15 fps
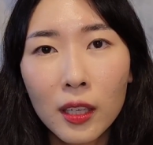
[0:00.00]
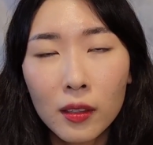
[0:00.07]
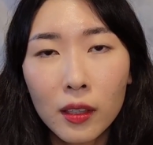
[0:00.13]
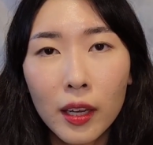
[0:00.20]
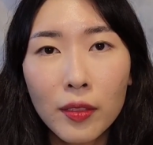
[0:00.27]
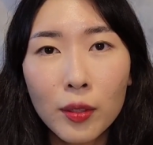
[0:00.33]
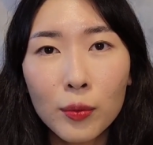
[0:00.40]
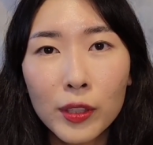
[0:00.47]

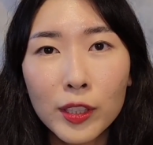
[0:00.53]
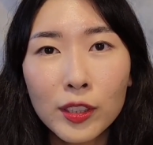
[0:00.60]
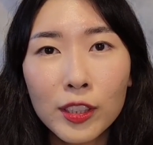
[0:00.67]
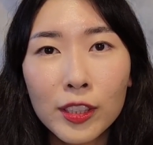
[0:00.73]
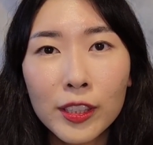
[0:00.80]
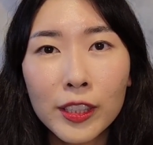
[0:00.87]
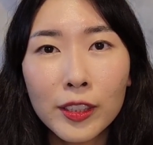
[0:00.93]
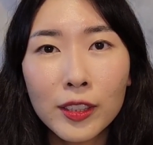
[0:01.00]
And the
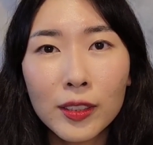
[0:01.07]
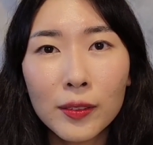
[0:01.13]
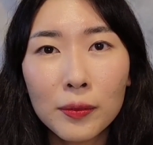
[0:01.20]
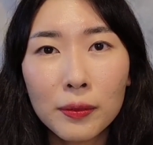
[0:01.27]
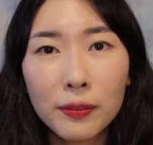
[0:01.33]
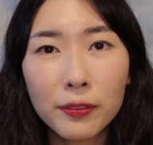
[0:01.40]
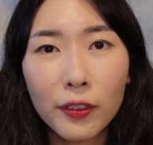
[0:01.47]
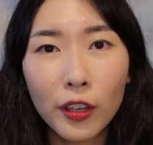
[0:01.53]
reason is,
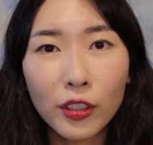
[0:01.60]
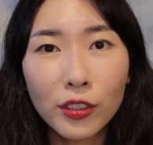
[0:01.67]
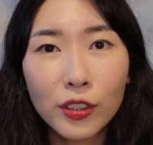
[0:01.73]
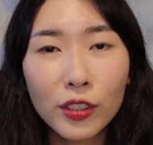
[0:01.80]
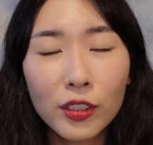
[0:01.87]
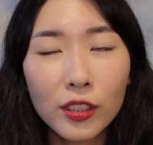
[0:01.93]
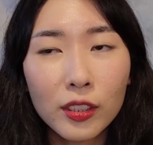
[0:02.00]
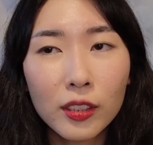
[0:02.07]

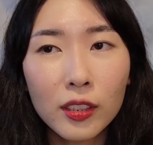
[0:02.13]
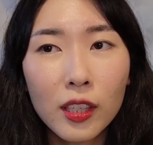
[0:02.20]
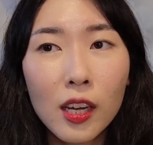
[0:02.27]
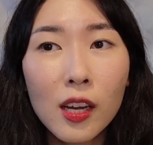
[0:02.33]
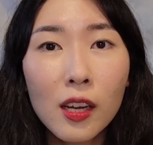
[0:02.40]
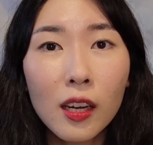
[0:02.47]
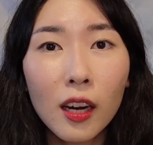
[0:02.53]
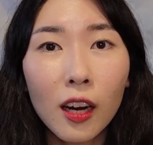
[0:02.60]
first,
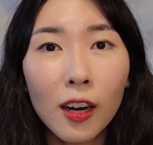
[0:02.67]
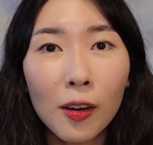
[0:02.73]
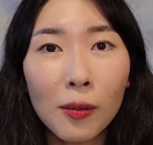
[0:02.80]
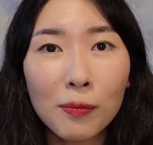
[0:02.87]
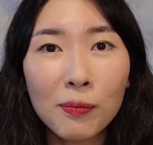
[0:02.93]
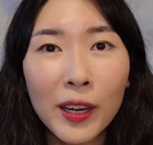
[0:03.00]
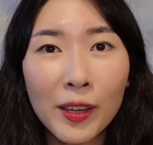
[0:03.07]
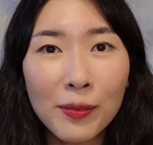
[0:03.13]

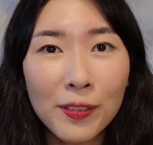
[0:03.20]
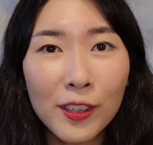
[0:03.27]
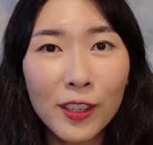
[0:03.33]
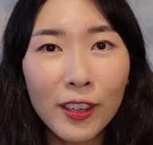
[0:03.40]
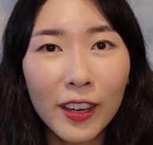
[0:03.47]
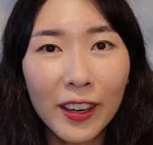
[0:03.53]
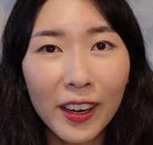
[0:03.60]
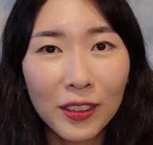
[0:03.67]
my feet
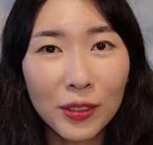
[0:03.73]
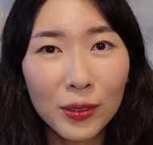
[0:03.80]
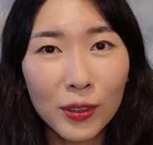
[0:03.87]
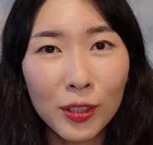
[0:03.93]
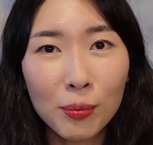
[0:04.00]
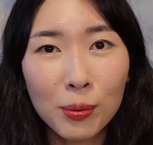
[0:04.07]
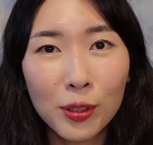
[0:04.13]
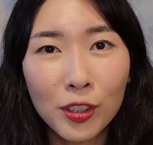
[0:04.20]
are
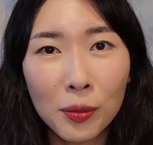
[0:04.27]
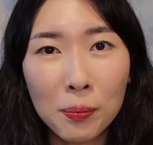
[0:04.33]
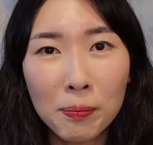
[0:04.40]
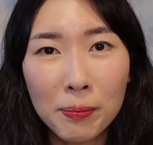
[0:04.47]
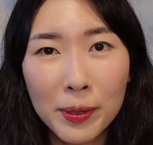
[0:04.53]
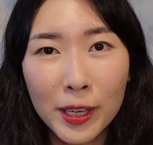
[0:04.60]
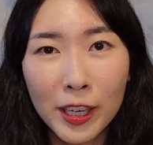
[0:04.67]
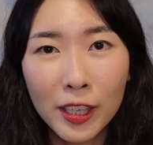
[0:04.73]
actually pretty
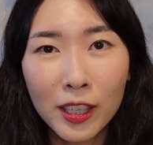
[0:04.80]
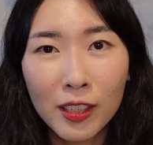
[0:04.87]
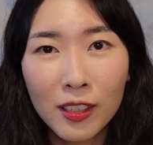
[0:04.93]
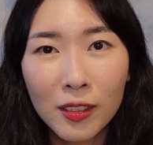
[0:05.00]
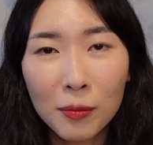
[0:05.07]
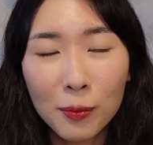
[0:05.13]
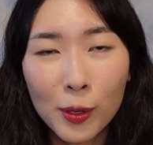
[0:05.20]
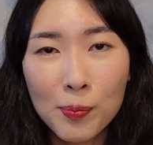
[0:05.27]
big
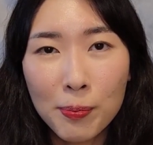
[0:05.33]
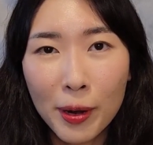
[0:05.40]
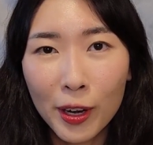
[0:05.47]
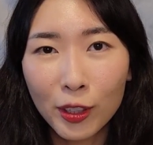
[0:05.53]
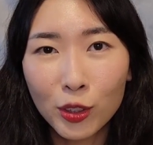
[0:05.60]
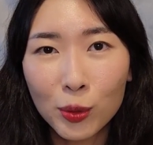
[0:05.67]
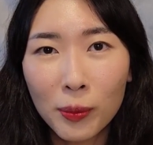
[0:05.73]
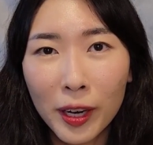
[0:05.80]

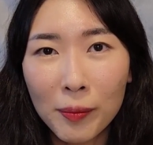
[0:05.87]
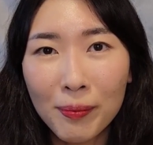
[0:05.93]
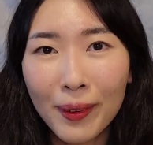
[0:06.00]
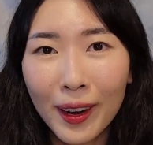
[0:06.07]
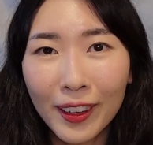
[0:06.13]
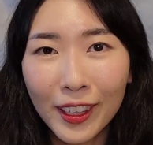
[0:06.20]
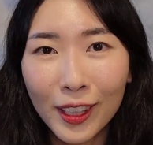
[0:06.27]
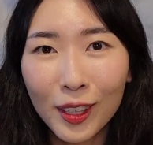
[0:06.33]
compared to my
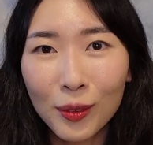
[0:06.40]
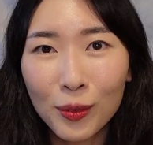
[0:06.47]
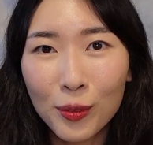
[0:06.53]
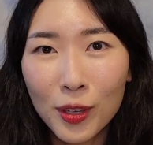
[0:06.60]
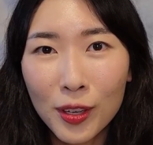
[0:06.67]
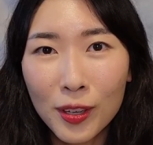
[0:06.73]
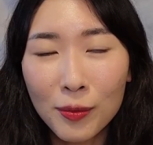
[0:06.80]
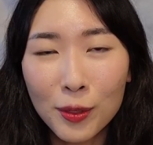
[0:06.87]
body
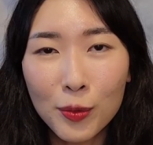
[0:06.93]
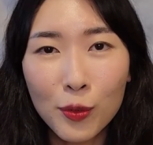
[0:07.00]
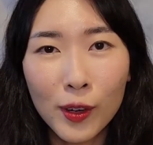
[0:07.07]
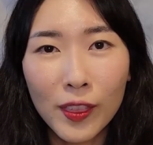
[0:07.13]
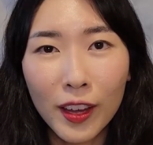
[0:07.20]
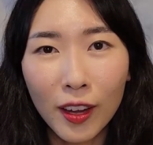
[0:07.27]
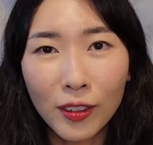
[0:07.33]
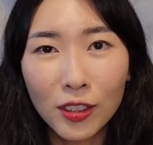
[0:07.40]
even
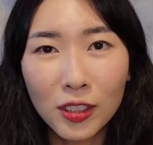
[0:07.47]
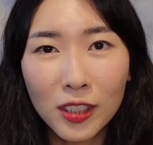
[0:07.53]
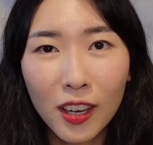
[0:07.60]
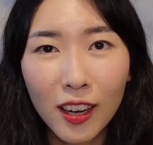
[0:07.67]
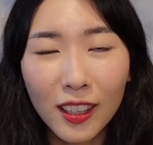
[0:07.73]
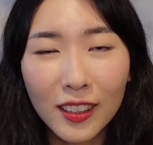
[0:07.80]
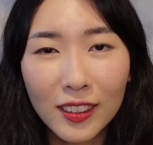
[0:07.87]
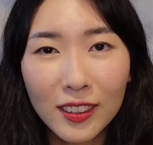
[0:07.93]
without the
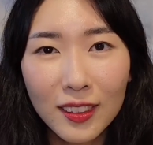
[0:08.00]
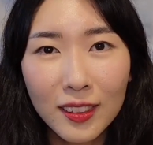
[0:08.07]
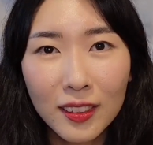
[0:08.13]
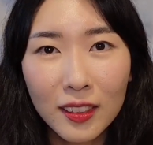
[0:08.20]
Docs.